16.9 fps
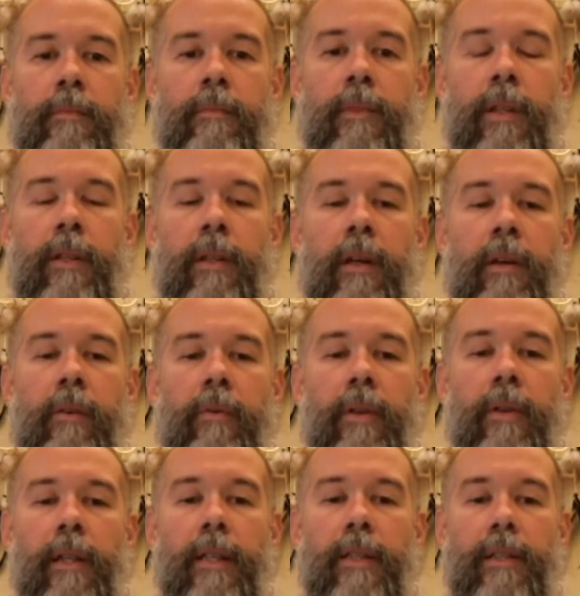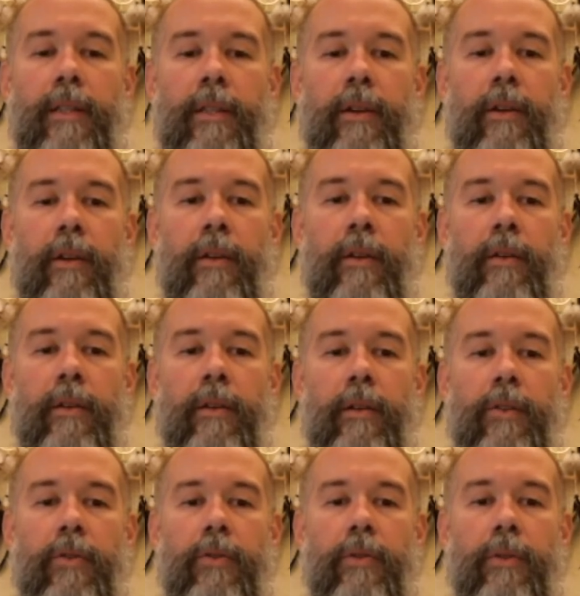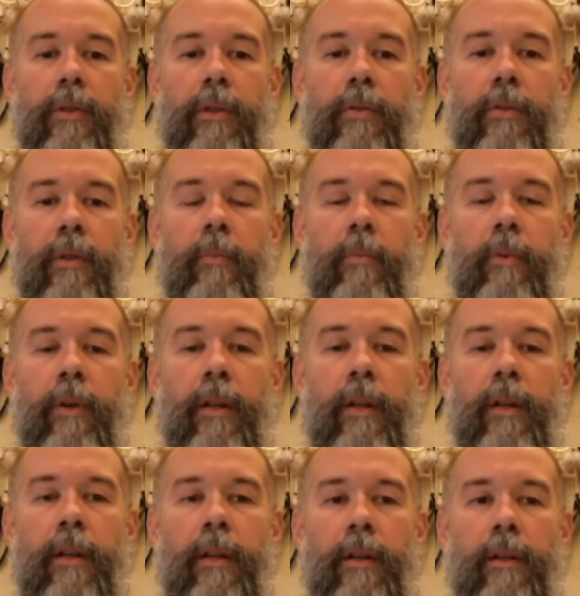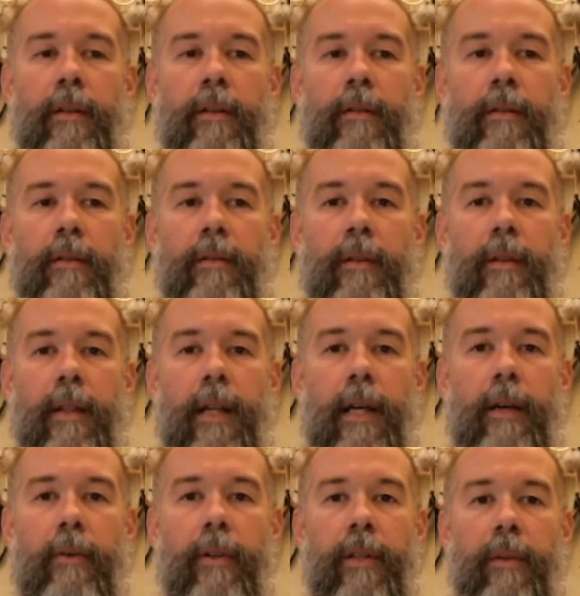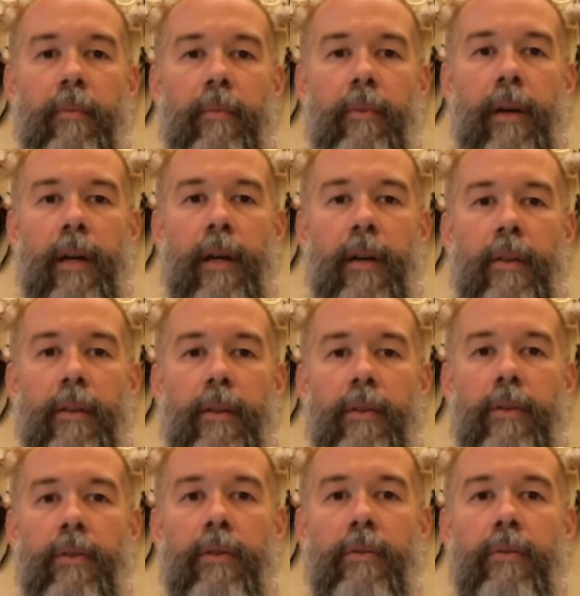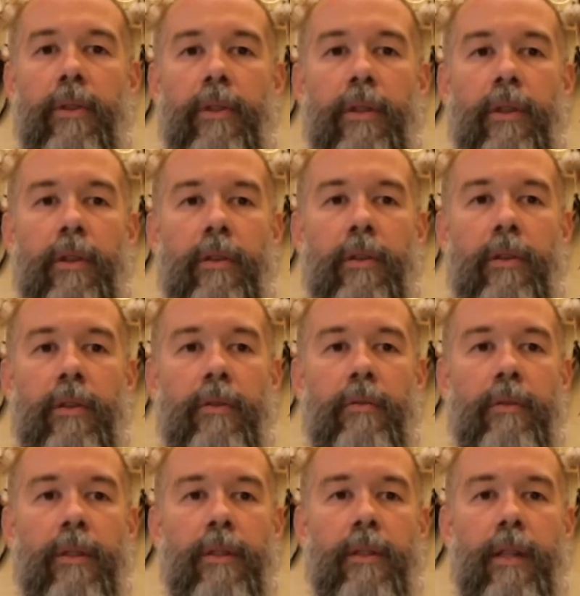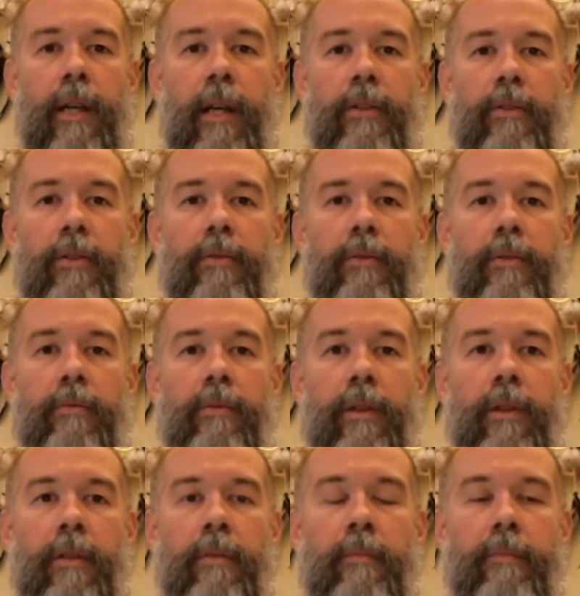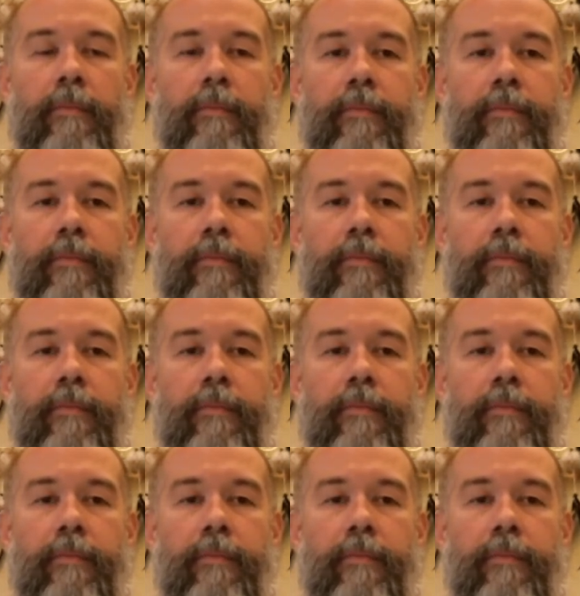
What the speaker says: now releasing all control of the breathing, allowing the breath to return to its natural rhythm,